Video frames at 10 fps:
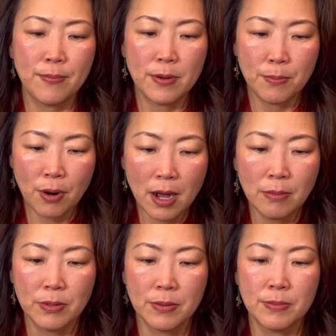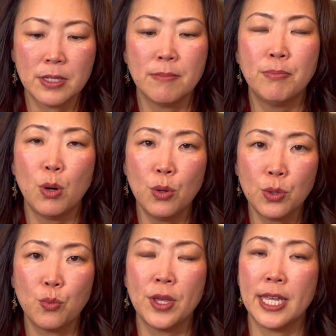problems both
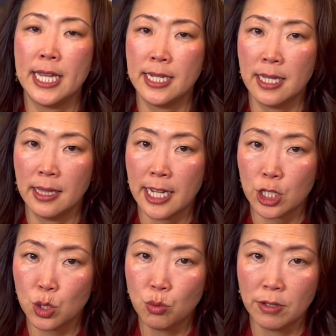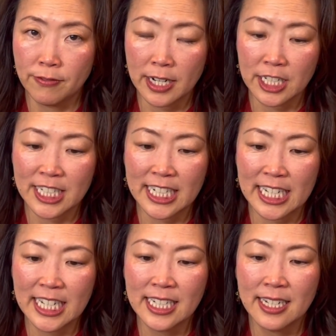with intellectual
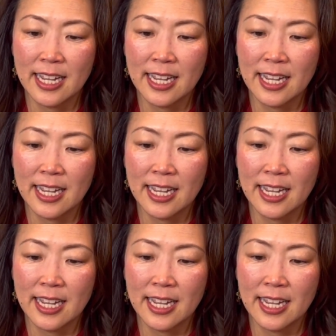functioning